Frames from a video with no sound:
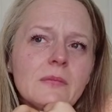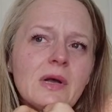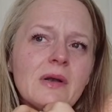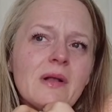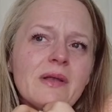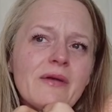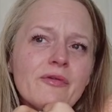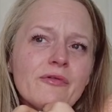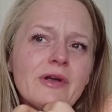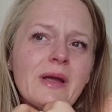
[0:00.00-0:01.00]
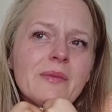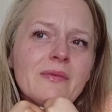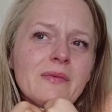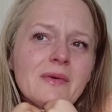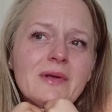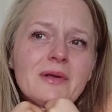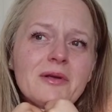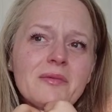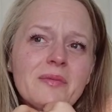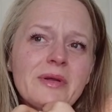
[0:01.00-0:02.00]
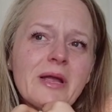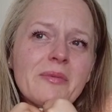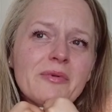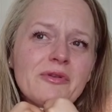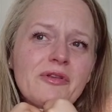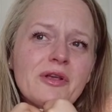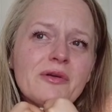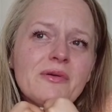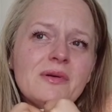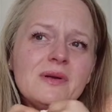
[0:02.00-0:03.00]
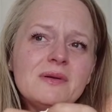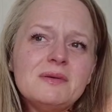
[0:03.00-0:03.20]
and I'll never be able to